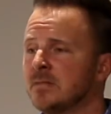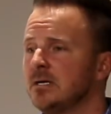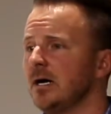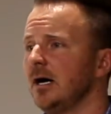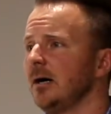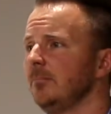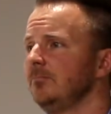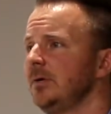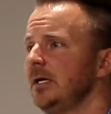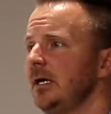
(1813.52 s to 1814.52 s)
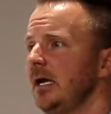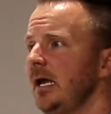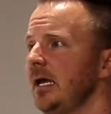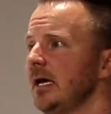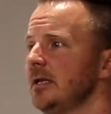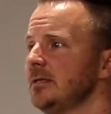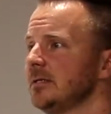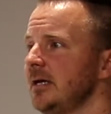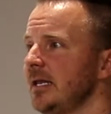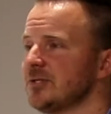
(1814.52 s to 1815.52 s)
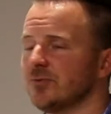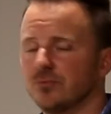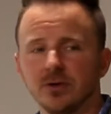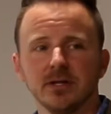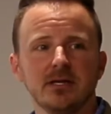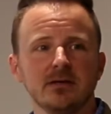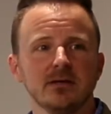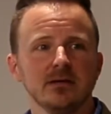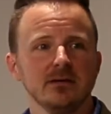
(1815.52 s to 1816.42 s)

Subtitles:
and it's really